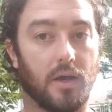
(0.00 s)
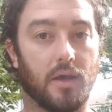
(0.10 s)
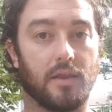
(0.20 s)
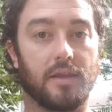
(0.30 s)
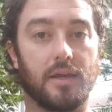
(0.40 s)

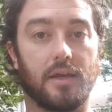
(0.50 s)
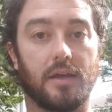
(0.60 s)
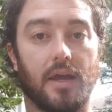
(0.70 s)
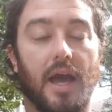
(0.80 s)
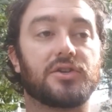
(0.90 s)

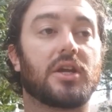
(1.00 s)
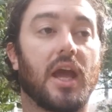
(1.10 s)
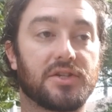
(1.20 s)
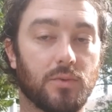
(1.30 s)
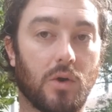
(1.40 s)
The
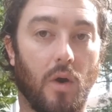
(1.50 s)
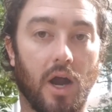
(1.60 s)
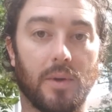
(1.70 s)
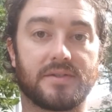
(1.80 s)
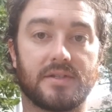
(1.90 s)
education
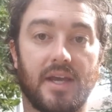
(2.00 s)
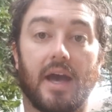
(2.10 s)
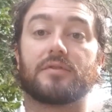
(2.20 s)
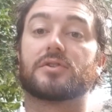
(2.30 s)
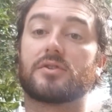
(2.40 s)
requirements is you
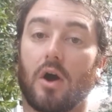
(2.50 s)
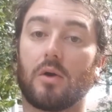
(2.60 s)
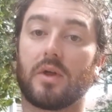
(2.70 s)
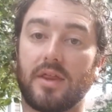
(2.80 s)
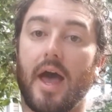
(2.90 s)
have to start
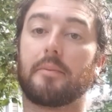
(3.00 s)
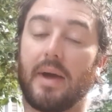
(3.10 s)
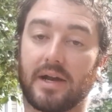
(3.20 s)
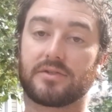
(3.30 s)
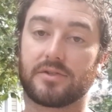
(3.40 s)
with that
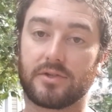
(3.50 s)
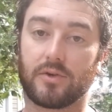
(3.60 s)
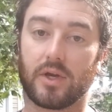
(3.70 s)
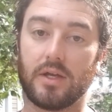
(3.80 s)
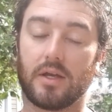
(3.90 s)
bachelor's
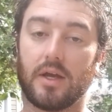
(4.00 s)
degree.